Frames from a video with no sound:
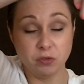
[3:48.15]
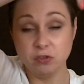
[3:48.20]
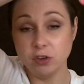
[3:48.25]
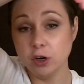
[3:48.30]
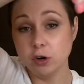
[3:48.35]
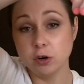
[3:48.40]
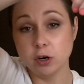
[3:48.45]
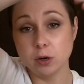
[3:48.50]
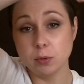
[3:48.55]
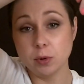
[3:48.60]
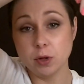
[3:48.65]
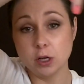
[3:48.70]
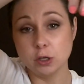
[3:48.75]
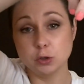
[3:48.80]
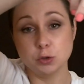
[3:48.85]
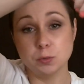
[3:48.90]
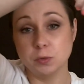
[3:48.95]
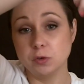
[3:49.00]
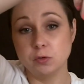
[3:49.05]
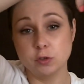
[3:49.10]
But fingernail
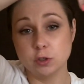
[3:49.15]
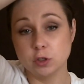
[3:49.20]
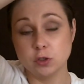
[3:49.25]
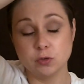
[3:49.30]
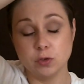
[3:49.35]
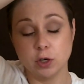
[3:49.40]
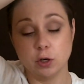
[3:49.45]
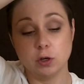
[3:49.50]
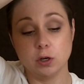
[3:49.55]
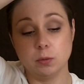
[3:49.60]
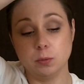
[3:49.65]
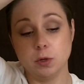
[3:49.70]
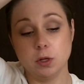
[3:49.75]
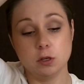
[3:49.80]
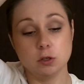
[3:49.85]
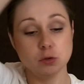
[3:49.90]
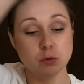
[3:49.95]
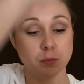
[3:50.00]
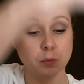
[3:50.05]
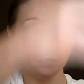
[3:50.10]
polish remover is fingernail
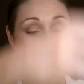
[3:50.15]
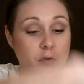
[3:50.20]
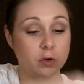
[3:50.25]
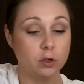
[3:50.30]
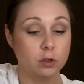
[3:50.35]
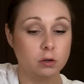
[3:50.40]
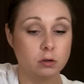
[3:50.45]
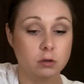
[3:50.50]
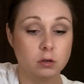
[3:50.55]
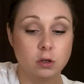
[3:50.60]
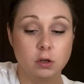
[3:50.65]
polish remover.